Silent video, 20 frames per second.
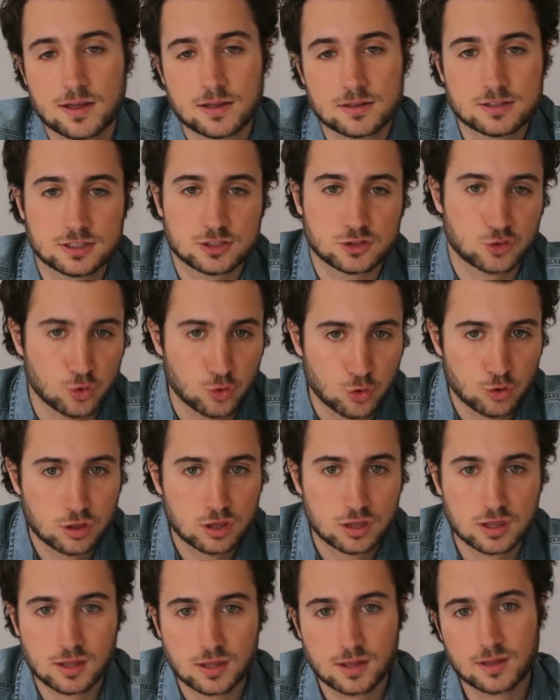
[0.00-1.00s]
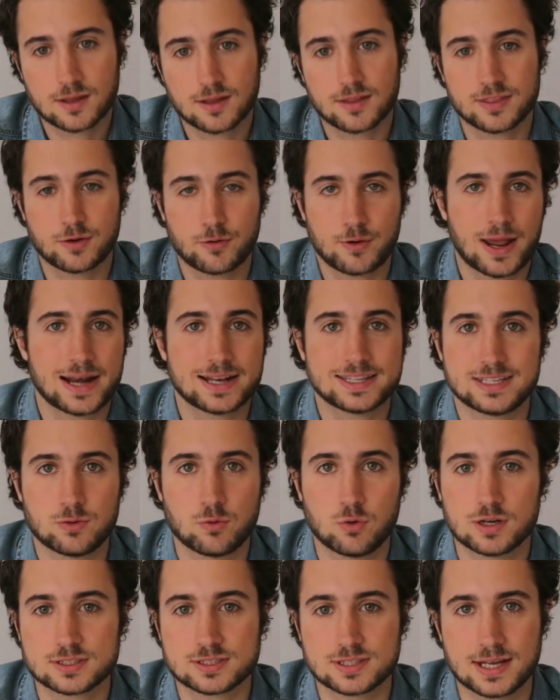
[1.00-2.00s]
The truth and the reality
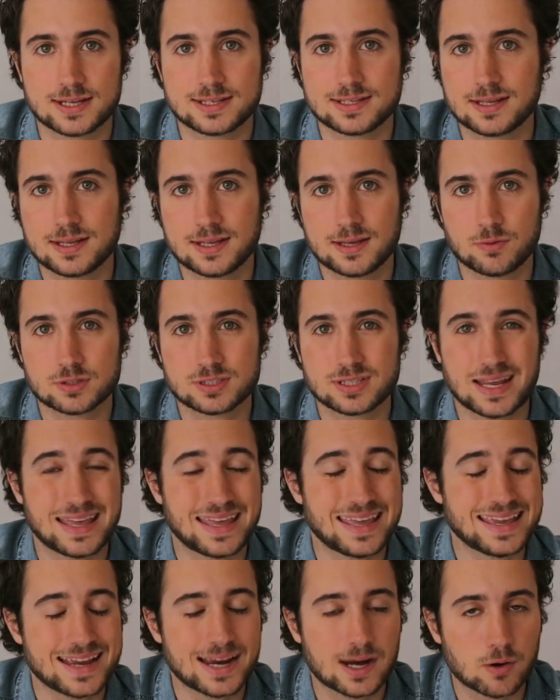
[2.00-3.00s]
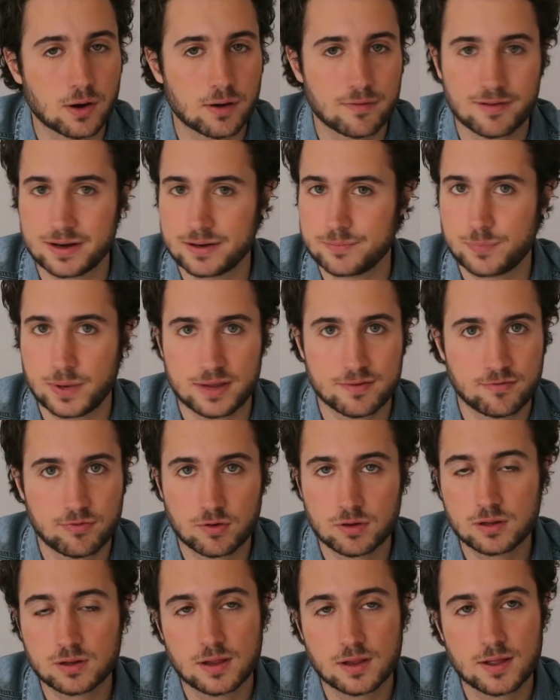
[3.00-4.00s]
was that it was incredibly
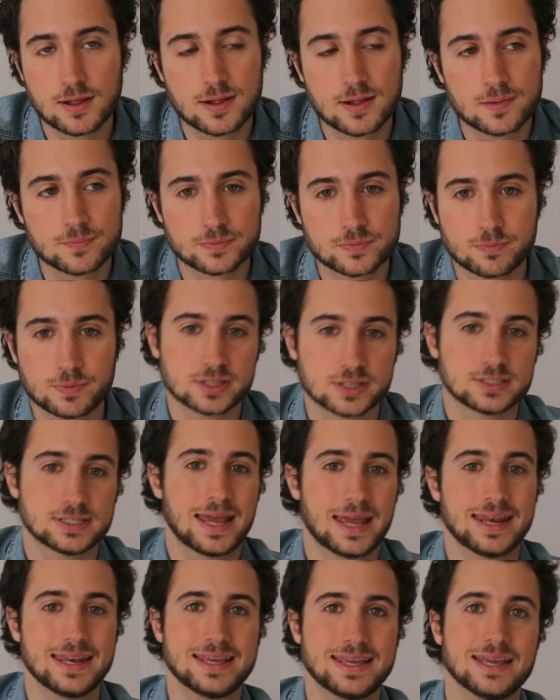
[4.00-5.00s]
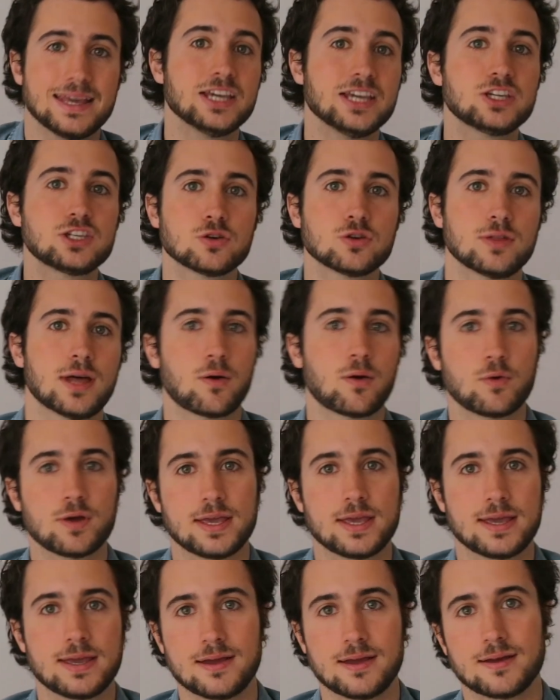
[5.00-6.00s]
painful, because any issue that
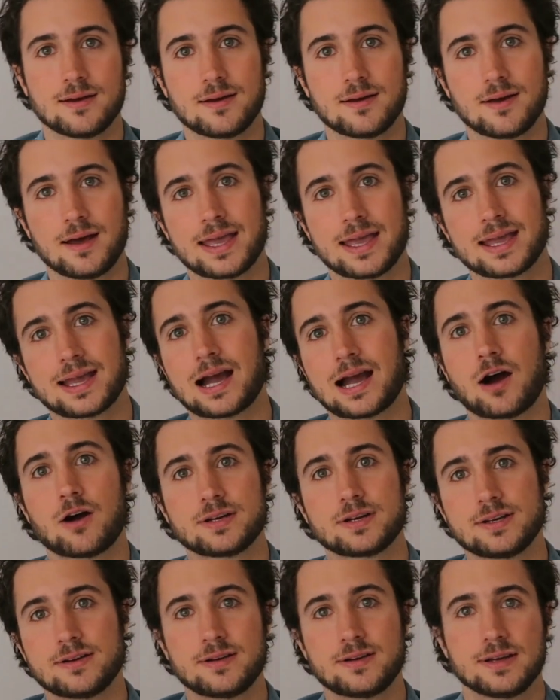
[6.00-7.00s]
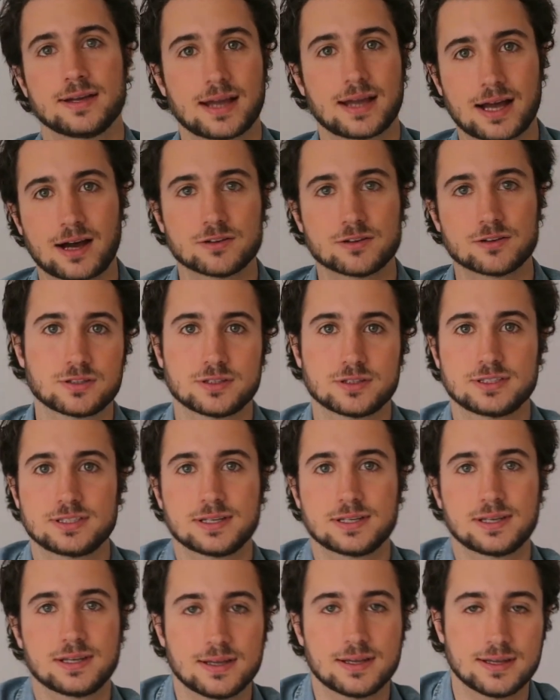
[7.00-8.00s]
we encountered
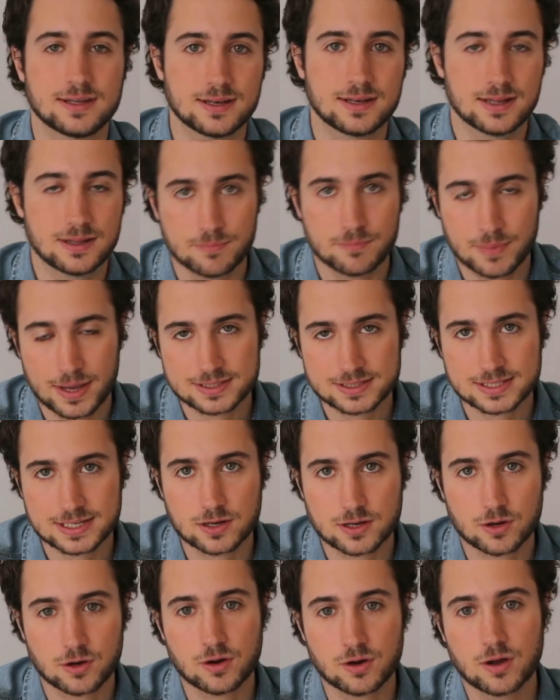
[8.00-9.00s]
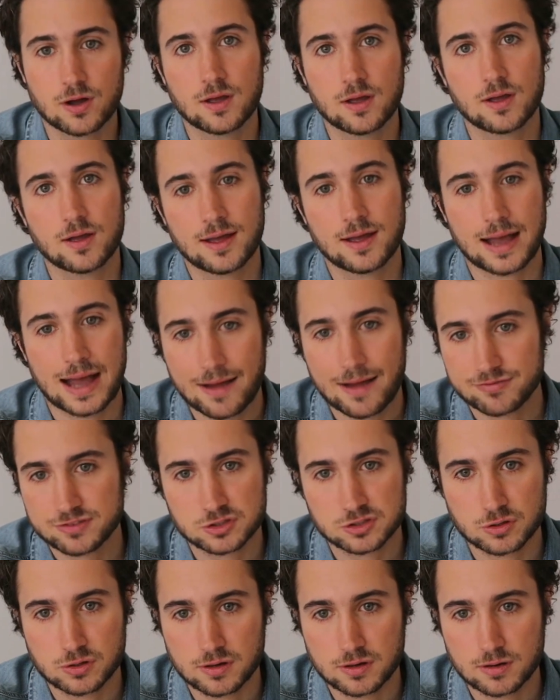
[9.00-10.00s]
in Mexico
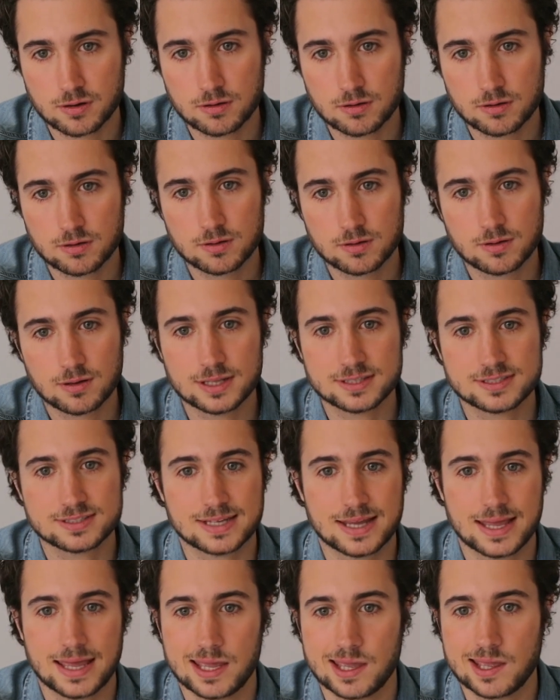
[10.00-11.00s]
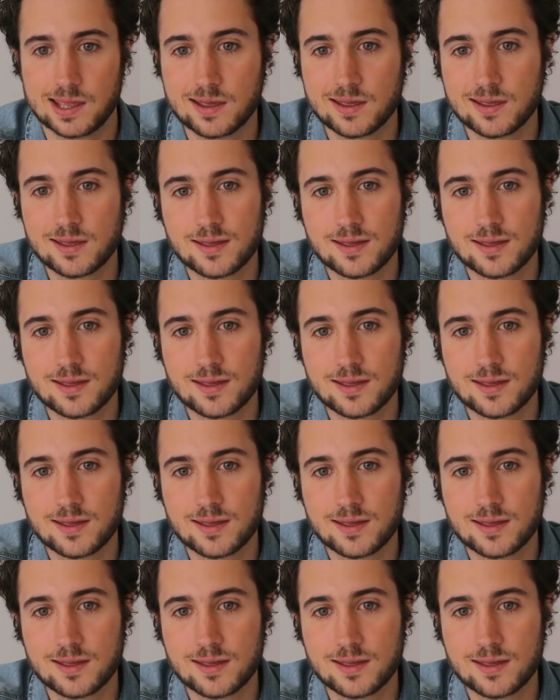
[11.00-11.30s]
after, let's say,